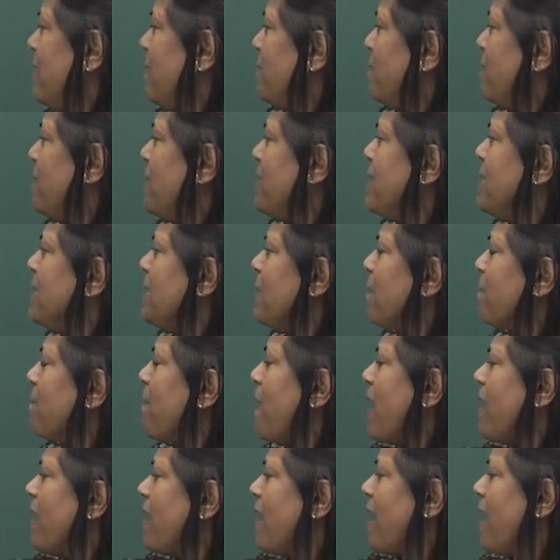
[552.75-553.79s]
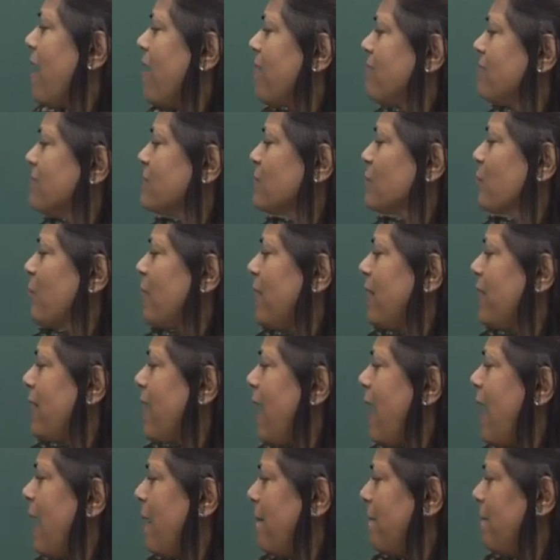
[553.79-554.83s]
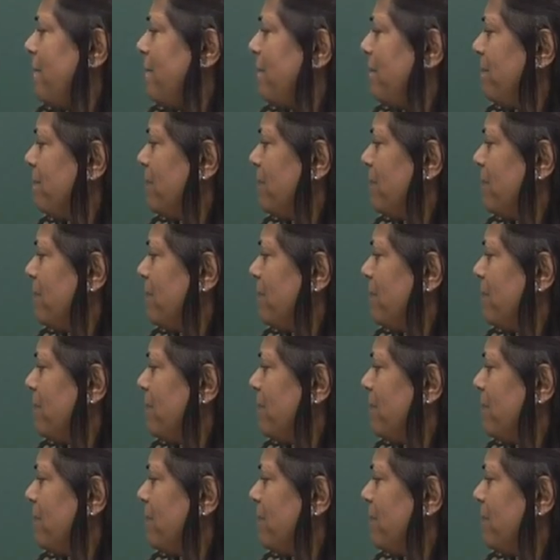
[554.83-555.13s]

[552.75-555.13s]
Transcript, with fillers: Bring the pi r squared up